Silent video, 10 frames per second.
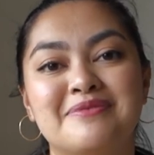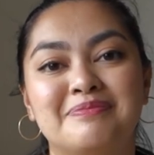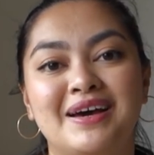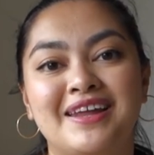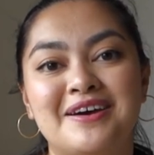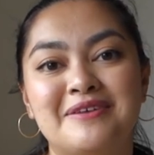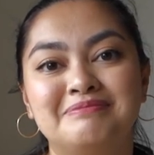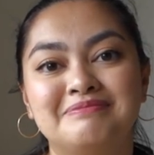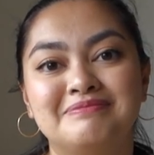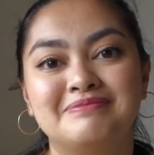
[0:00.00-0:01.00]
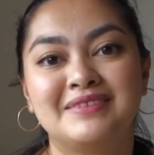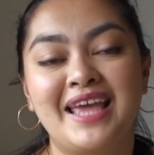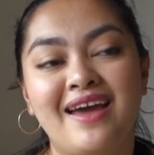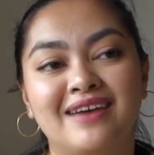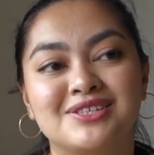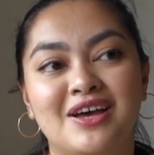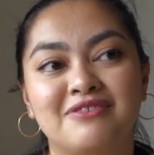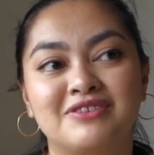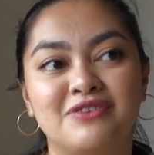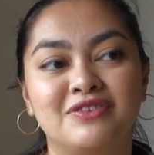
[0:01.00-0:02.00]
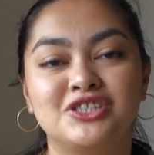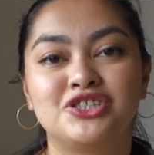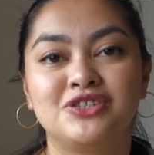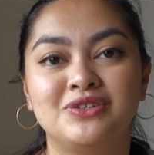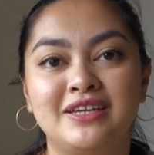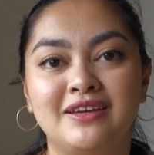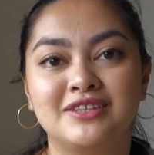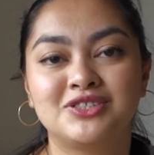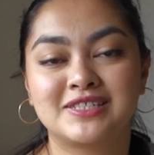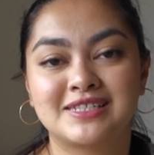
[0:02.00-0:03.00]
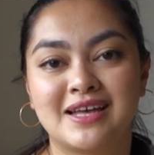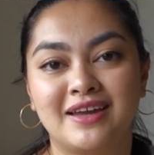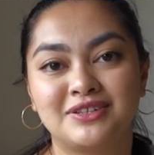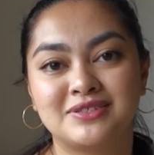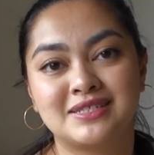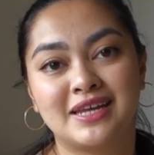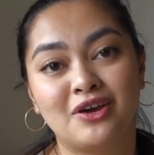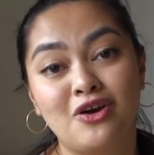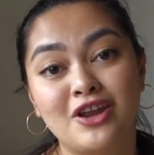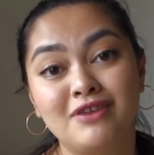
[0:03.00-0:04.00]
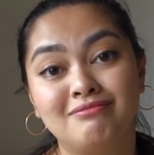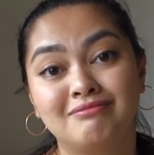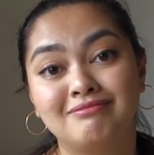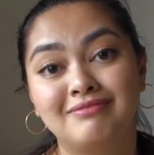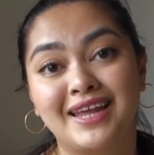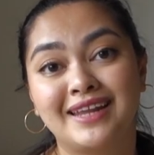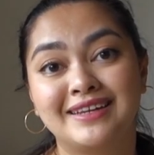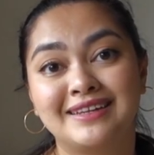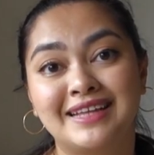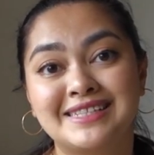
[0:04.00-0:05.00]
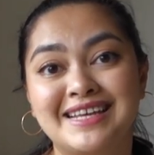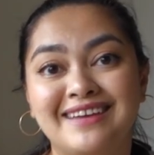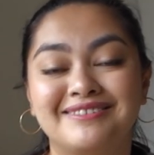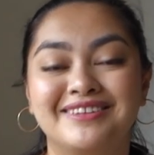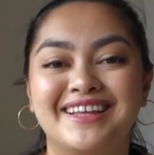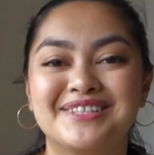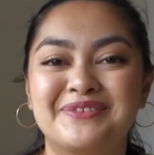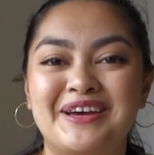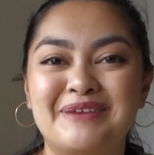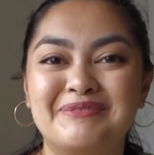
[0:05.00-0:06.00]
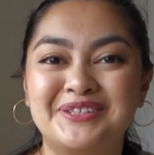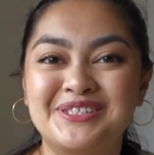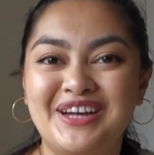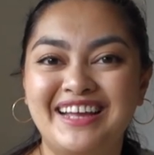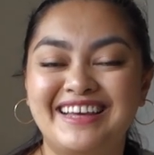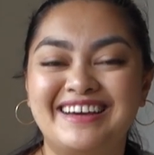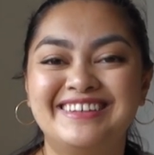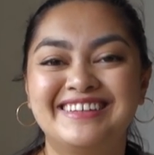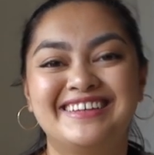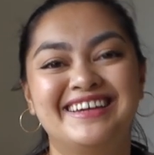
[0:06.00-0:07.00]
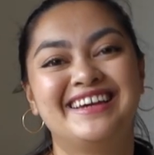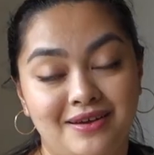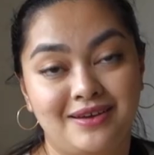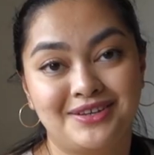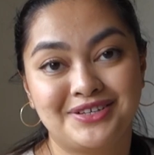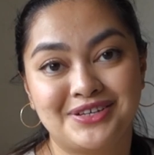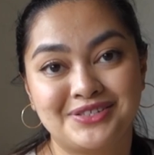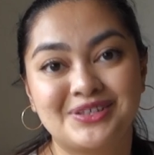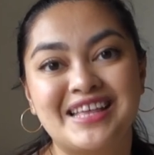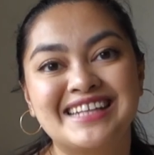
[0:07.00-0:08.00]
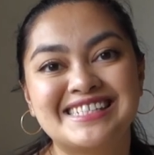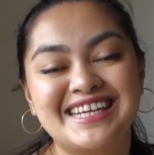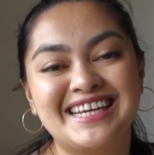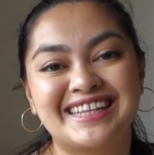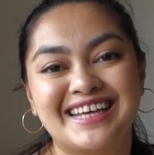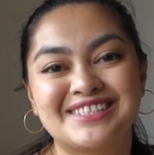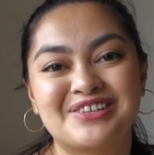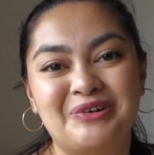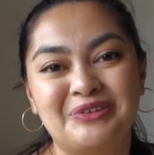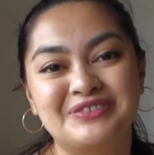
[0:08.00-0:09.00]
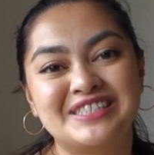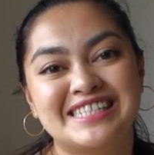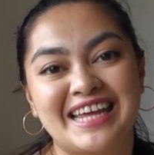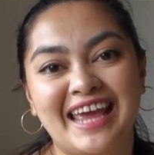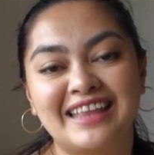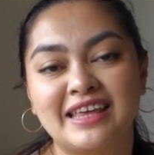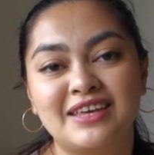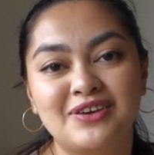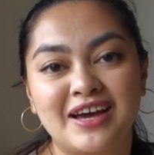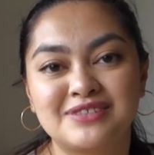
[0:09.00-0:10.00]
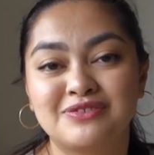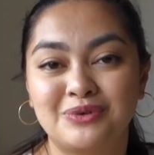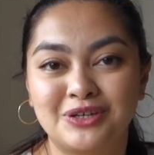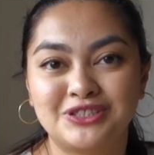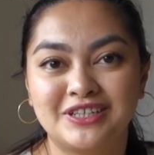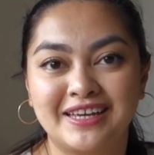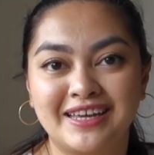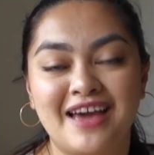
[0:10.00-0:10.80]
But so after I finished uni, I just decided to stay on, and that's it. That's why I'm in Australia. So that's it. That's all for today. Thank you guys for watching.